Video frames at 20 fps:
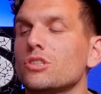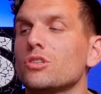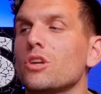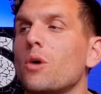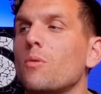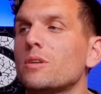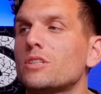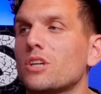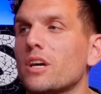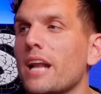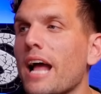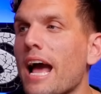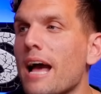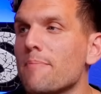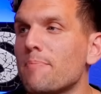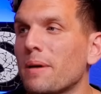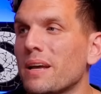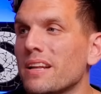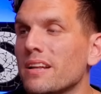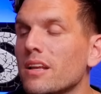just know what's going to
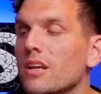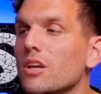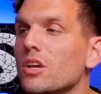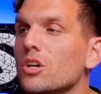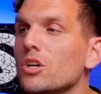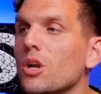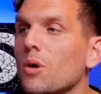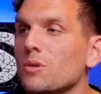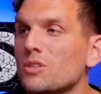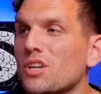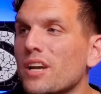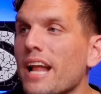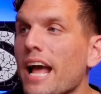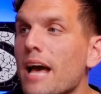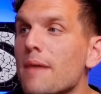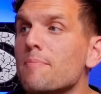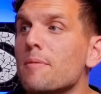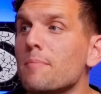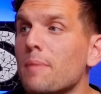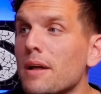happen. You know what's going to
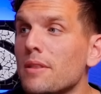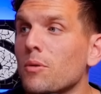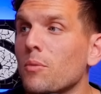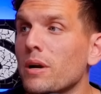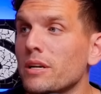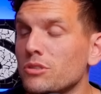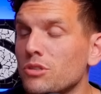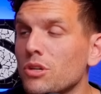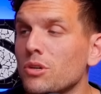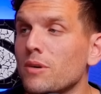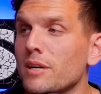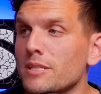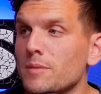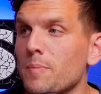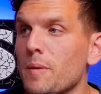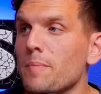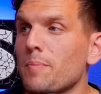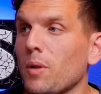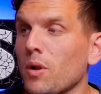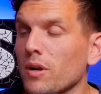happen, by the way, too, is
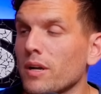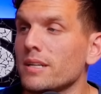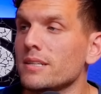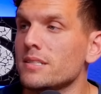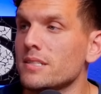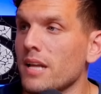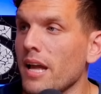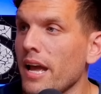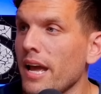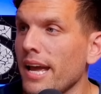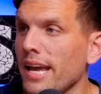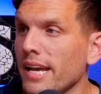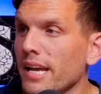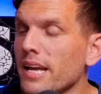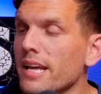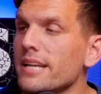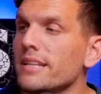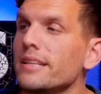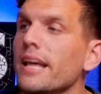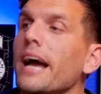people are going to say
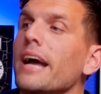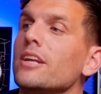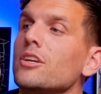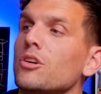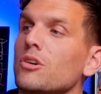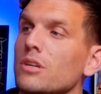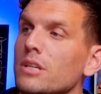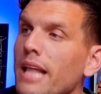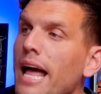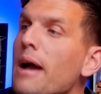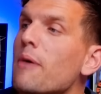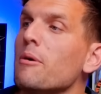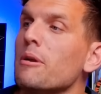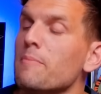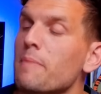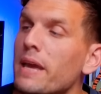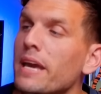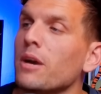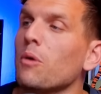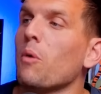that you're
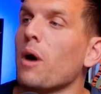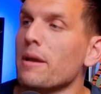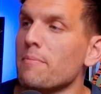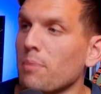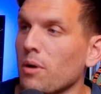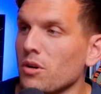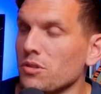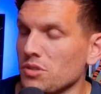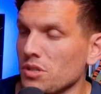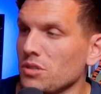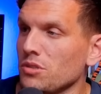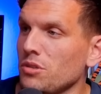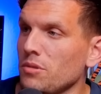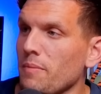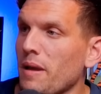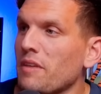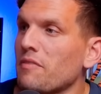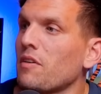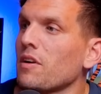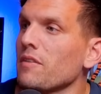allowing me, a white person, to
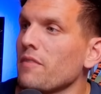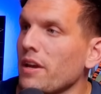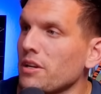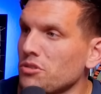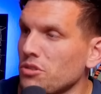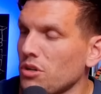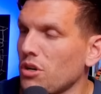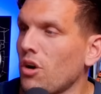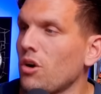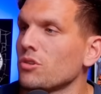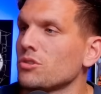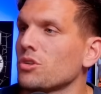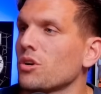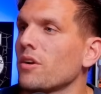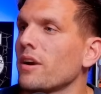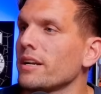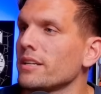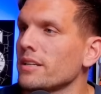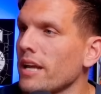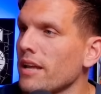make fun of Asian
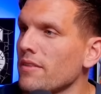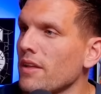culture and